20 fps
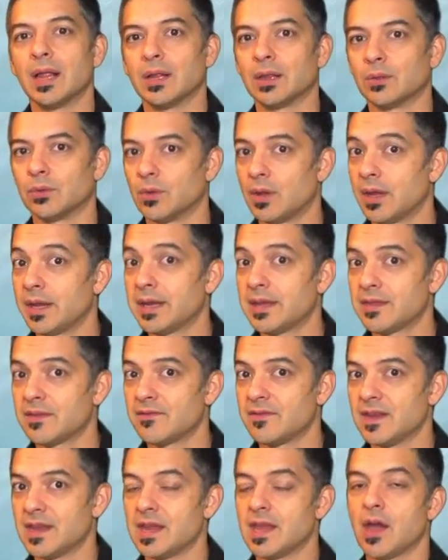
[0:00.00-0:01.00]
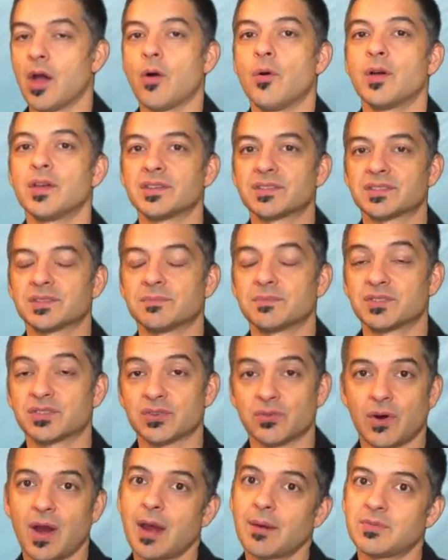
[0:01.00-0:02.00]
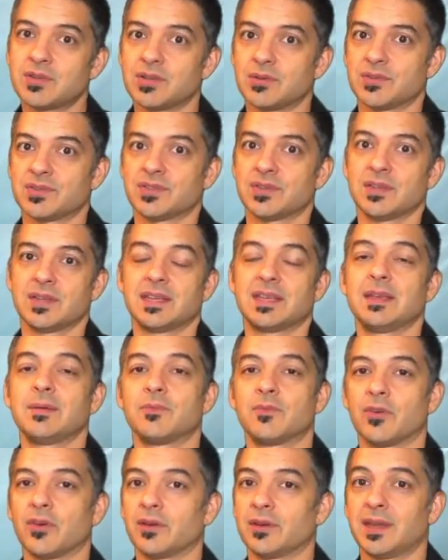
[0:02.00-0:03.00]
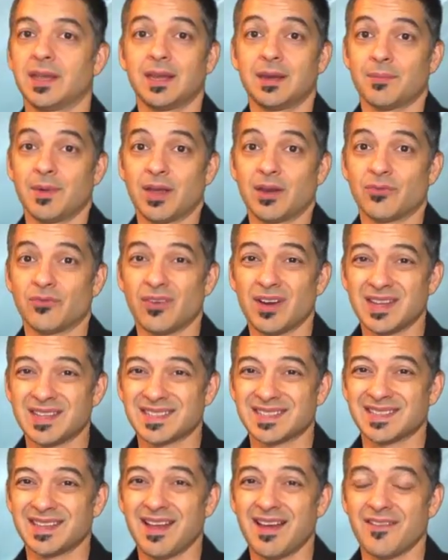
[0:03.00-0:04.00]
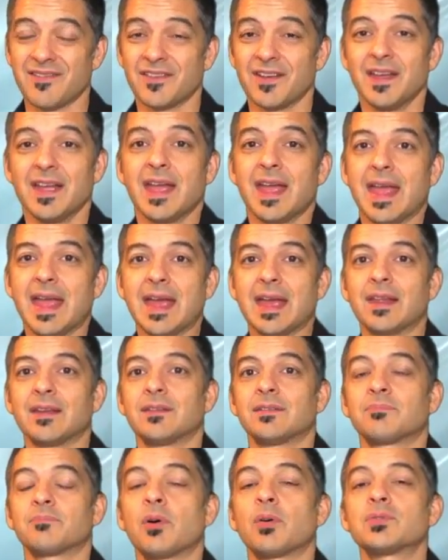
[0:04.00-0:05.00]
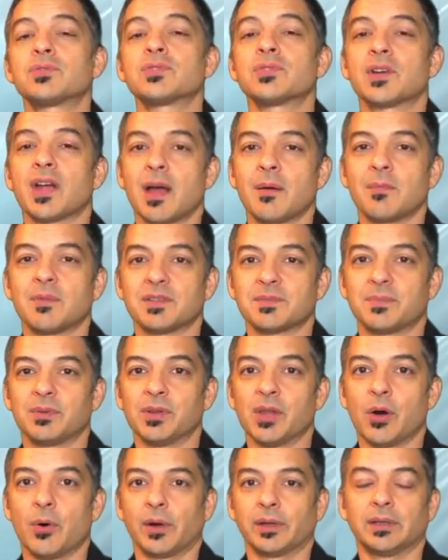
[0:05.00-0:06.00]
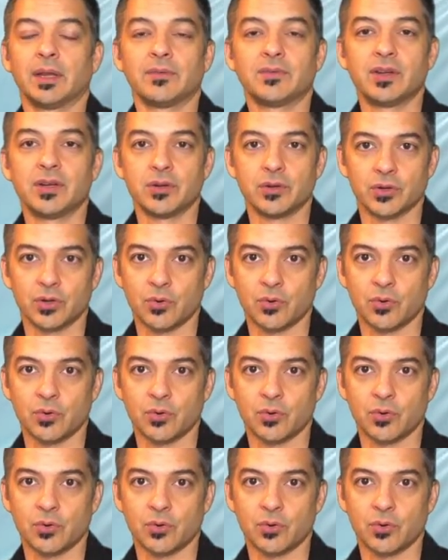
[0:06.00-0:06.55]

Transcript: like the video, subscribe to it so you can keep getting my great stuff, and post your comments below. I'd love to hear your